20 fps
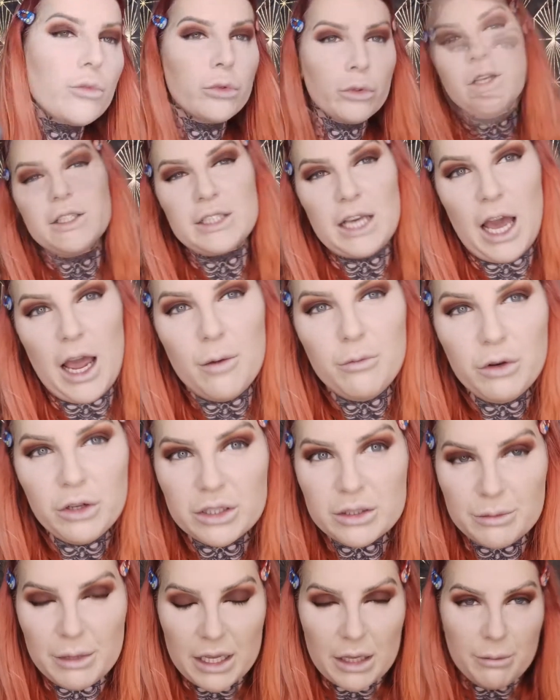This camera
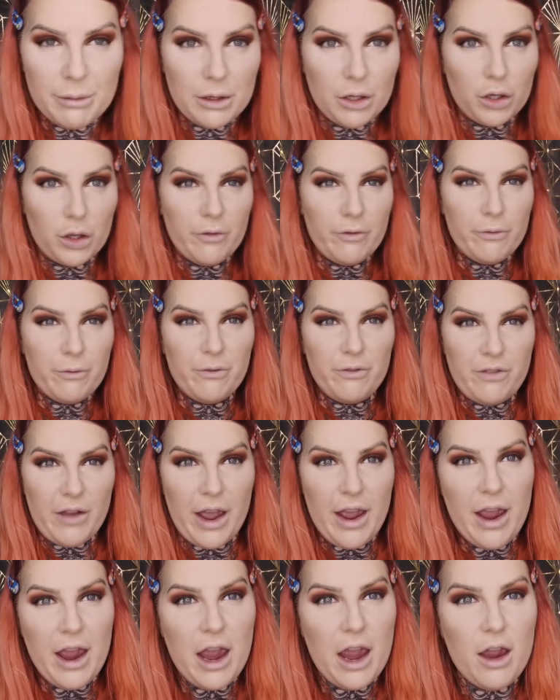is making me look
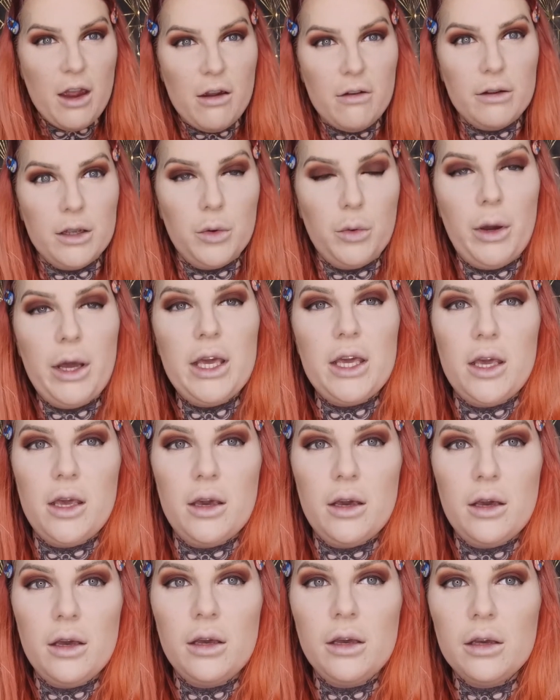very
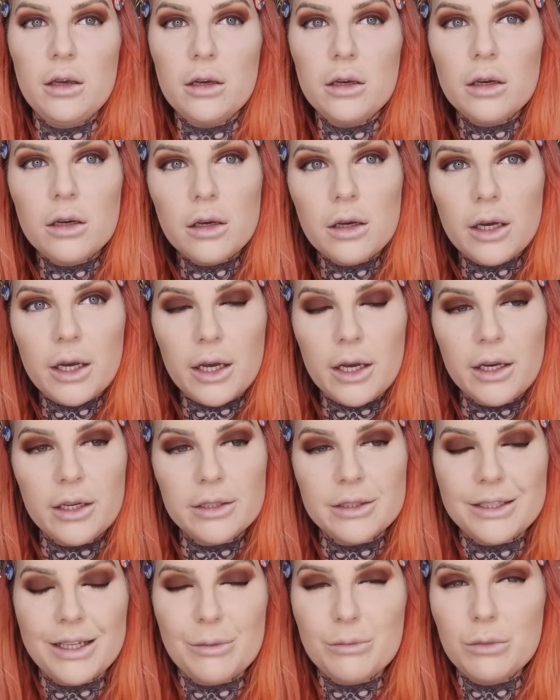white, and
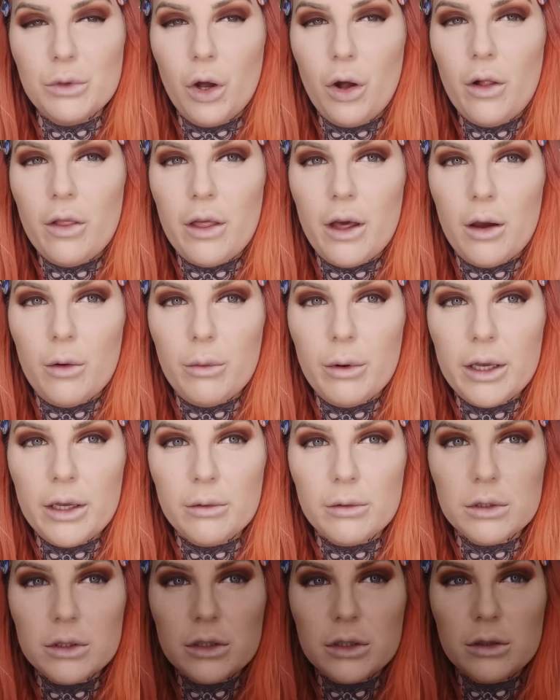I'm not that white.
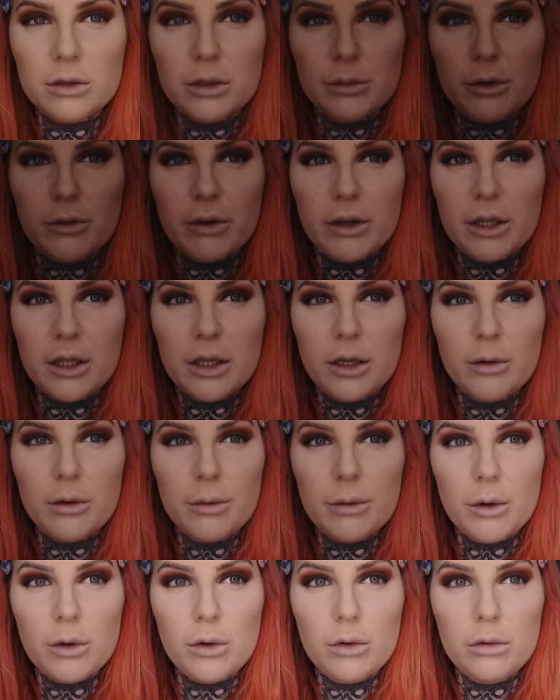I'm going to turn down my ring light a wee
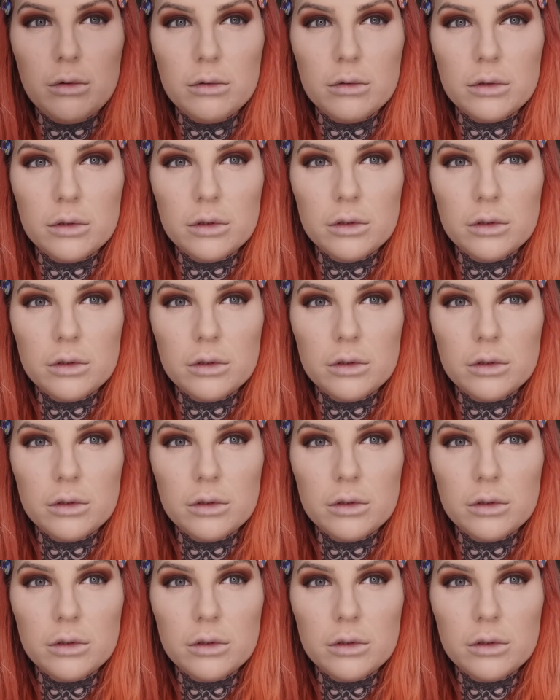bit. Oh!